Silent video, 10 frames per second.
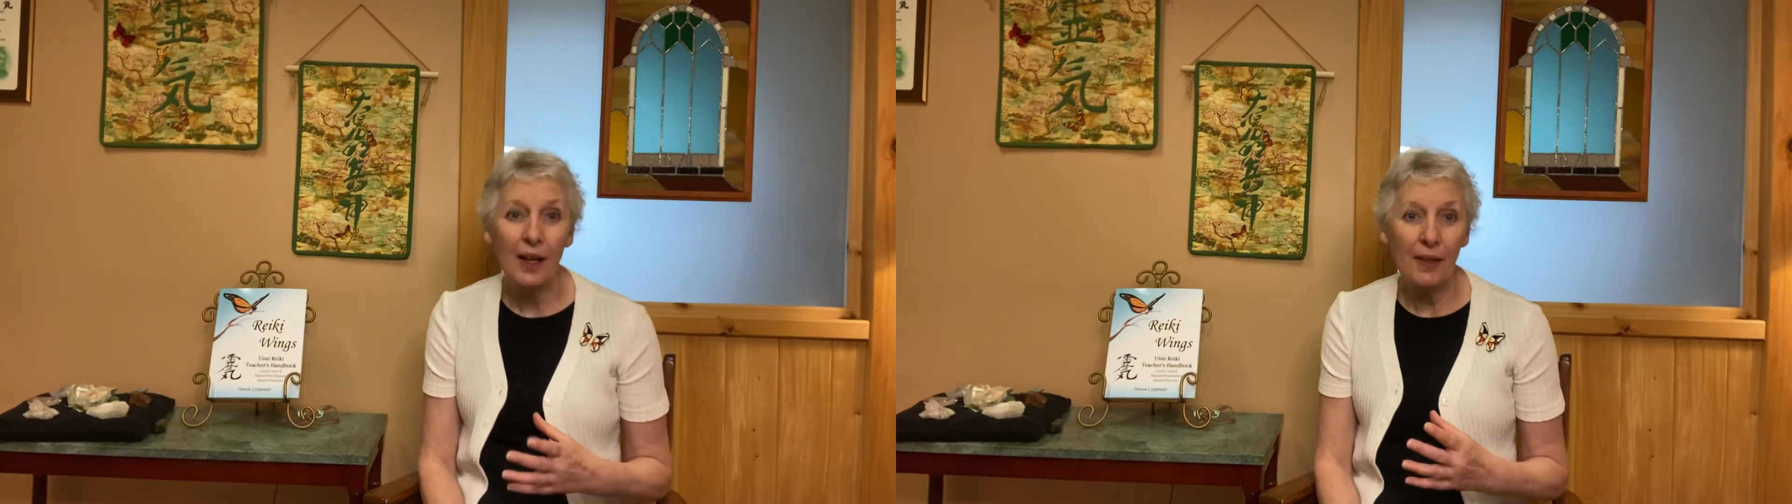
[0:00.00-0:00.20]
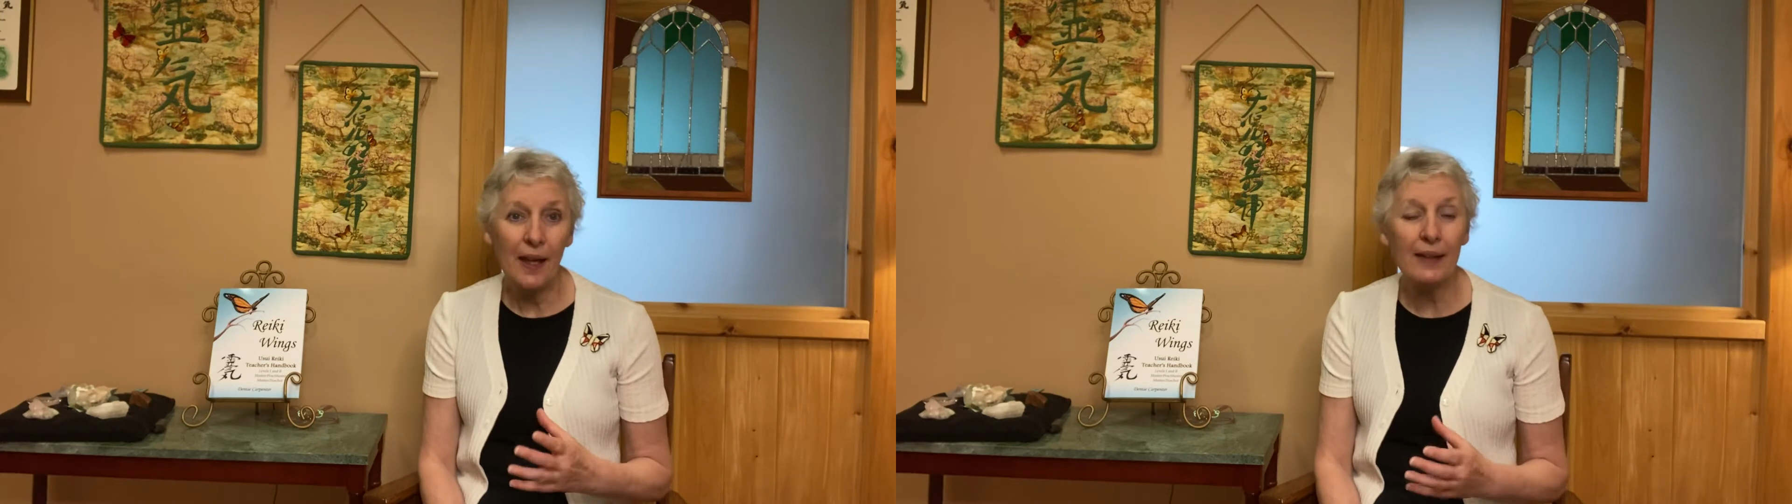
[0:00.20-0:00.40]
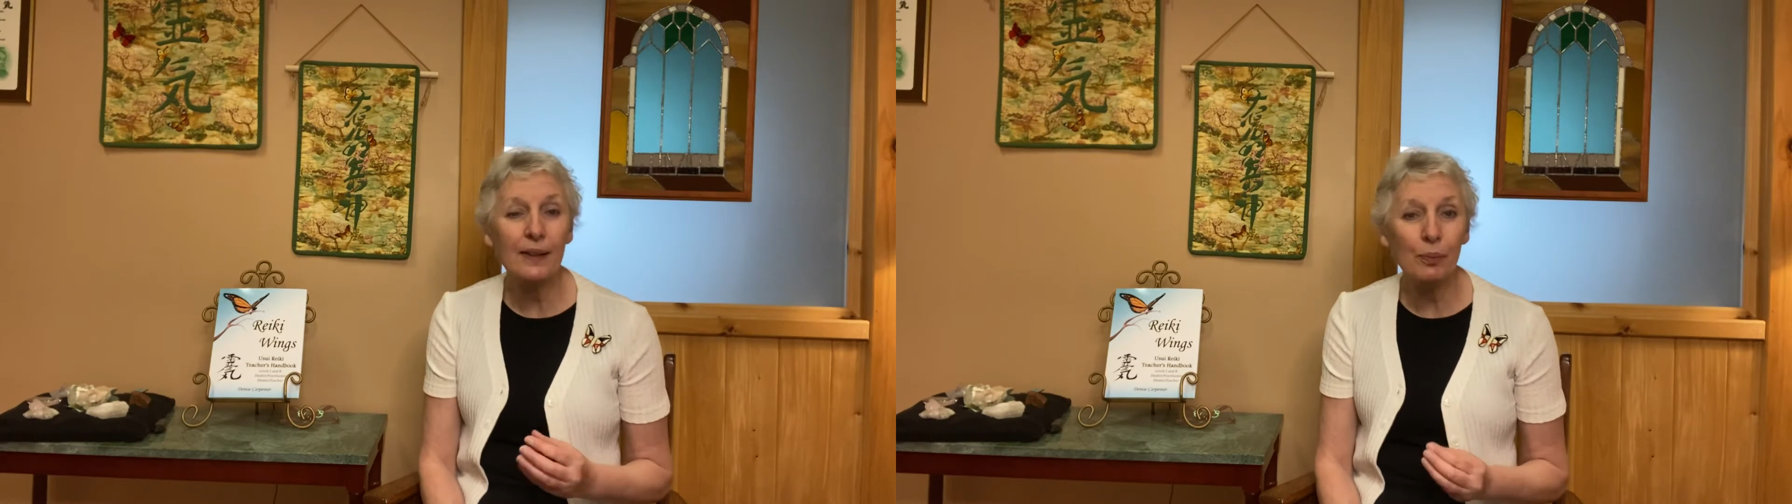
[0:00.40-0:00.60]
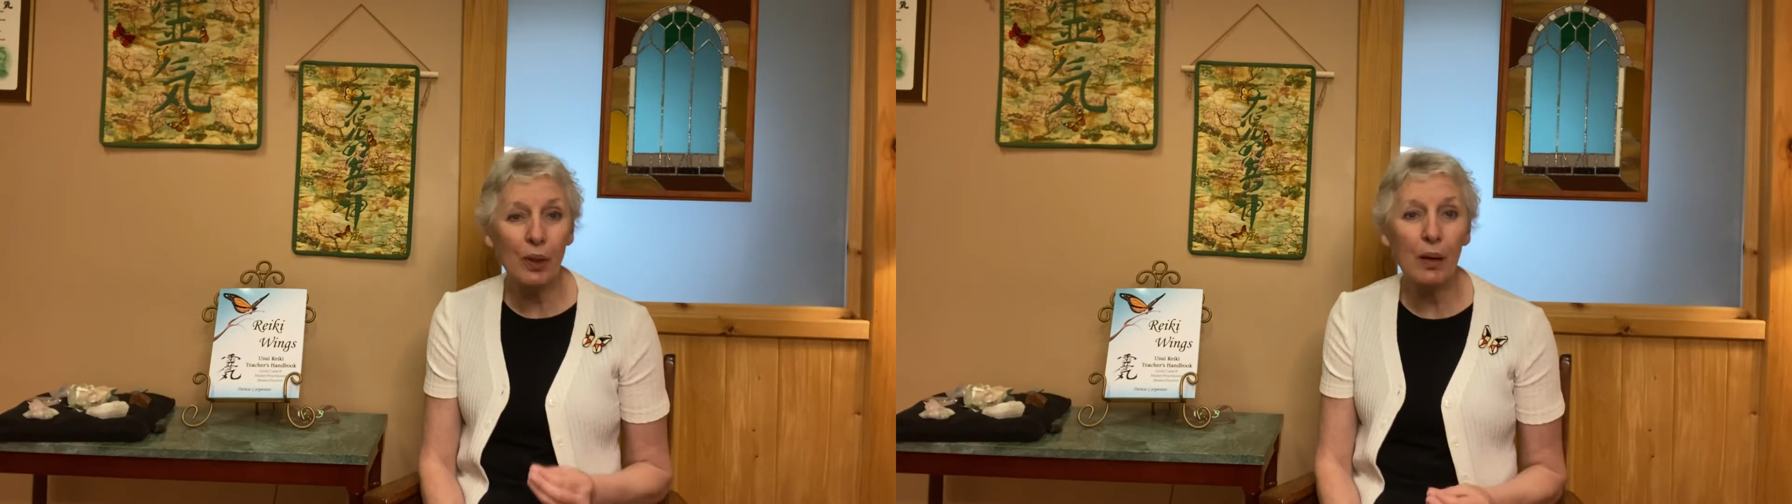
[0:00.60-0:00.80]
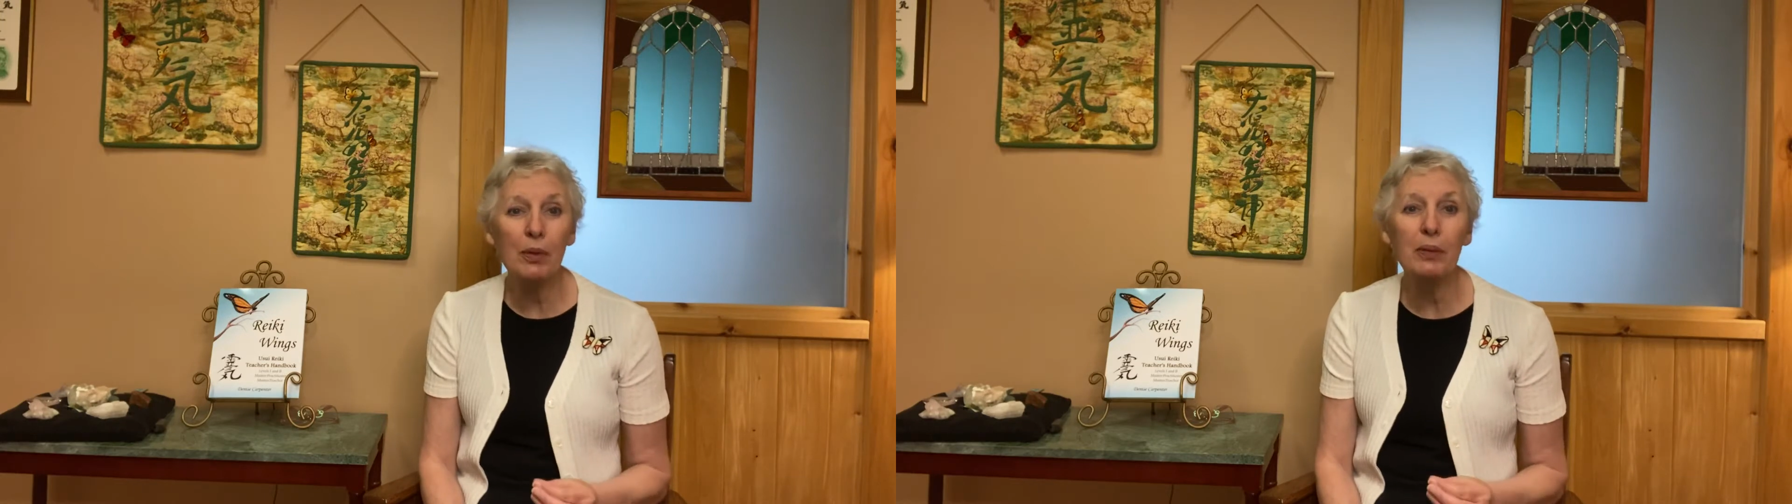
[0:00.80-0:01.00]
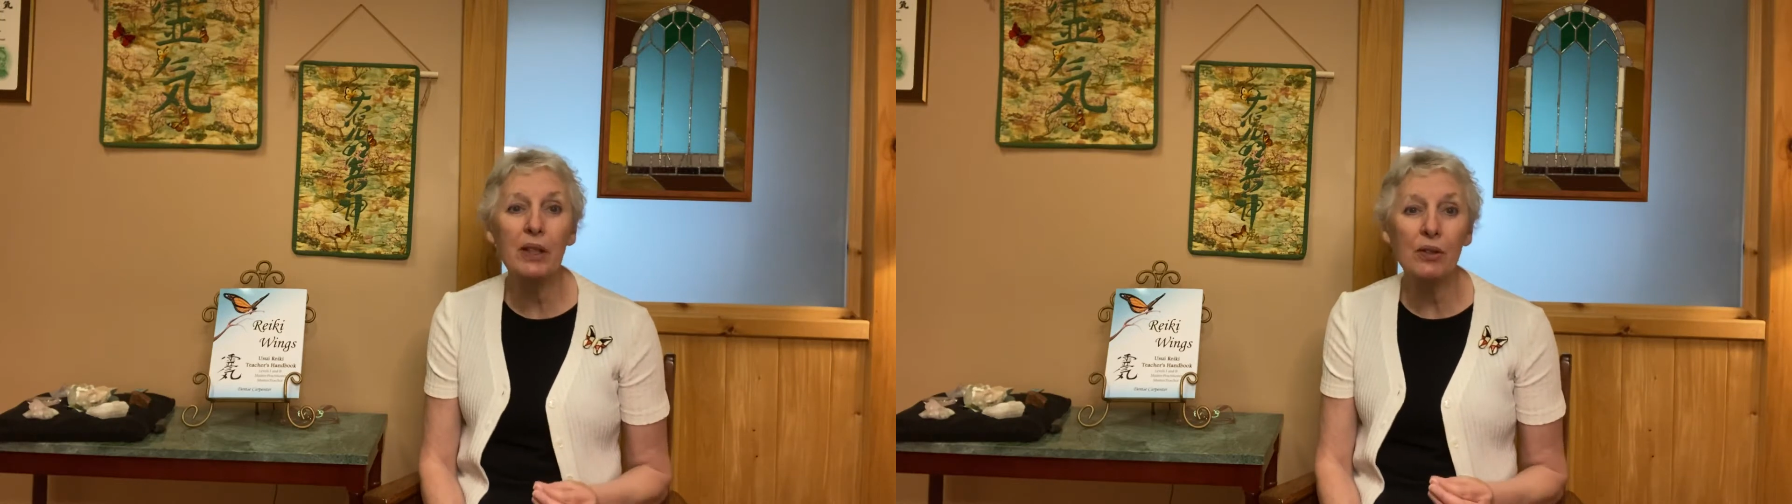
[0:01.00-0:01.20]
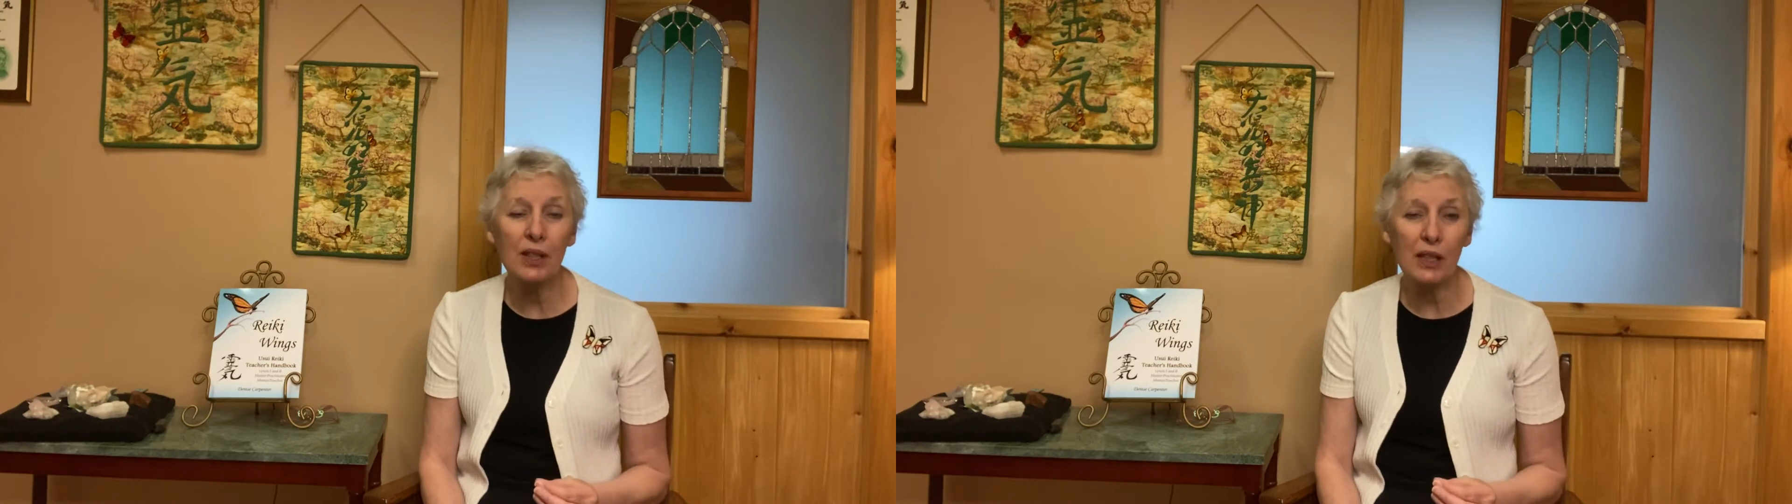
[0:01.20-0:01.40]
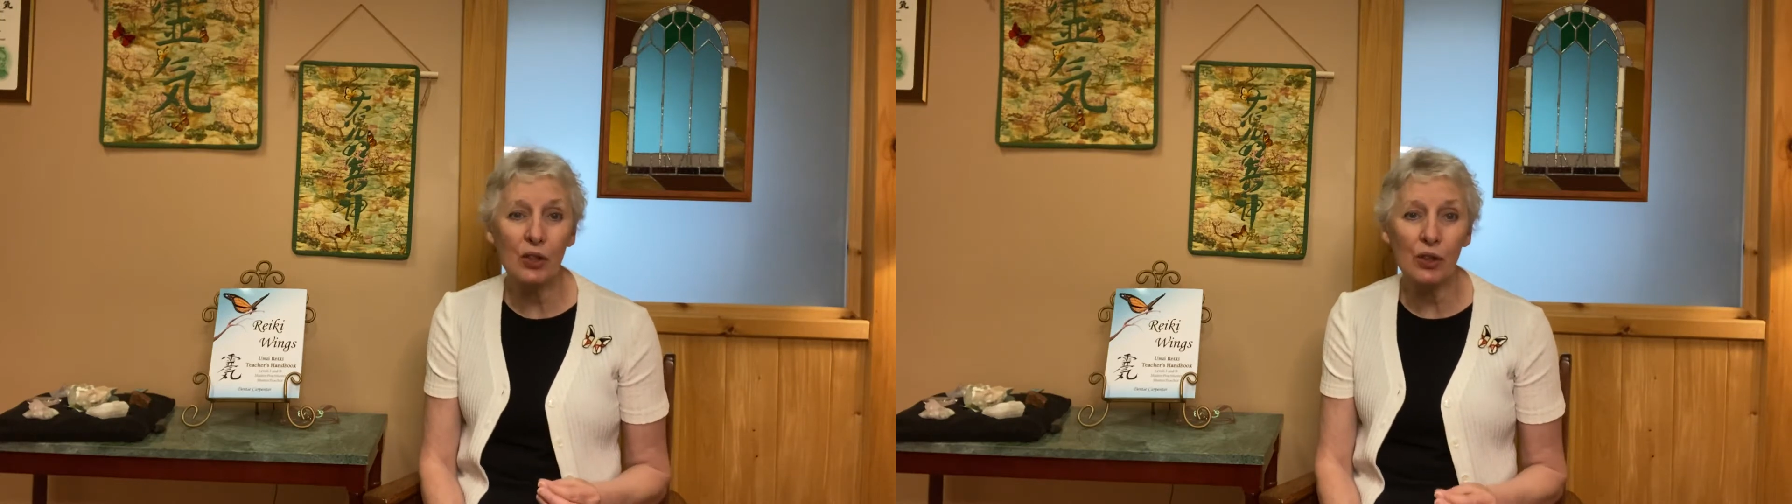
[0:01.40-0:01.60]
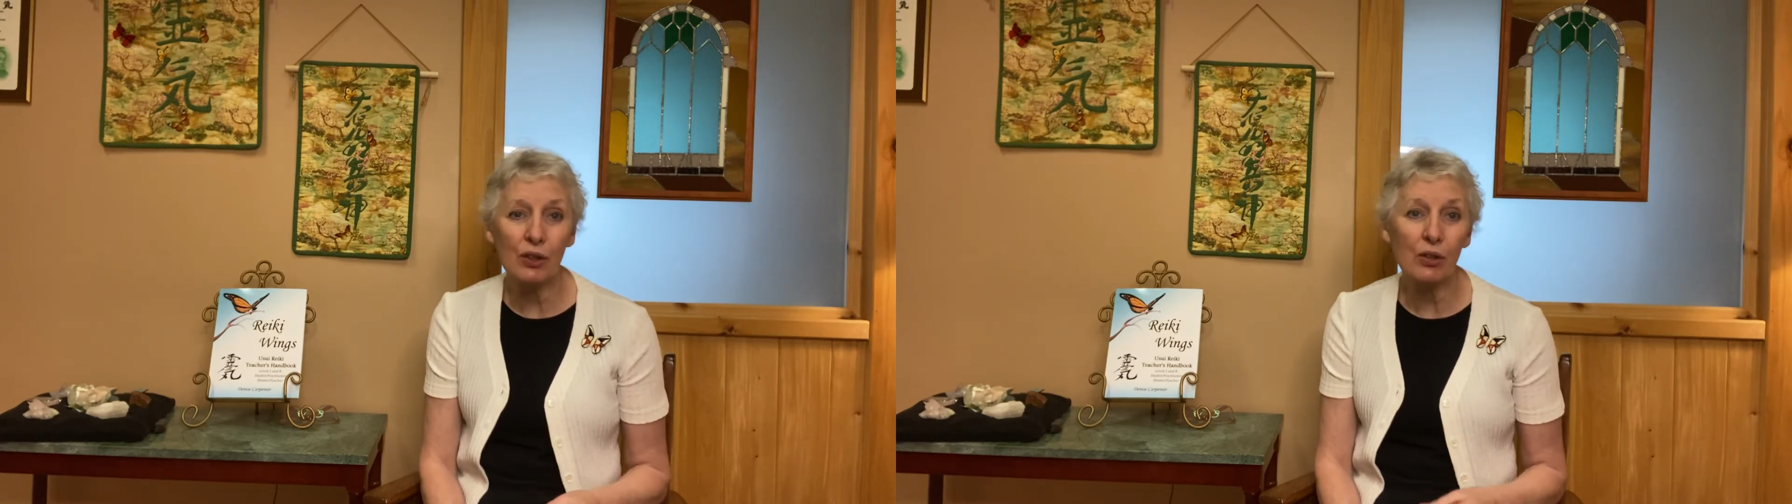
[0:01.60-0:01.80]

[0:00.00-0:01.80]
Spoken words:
that's probably your teacher,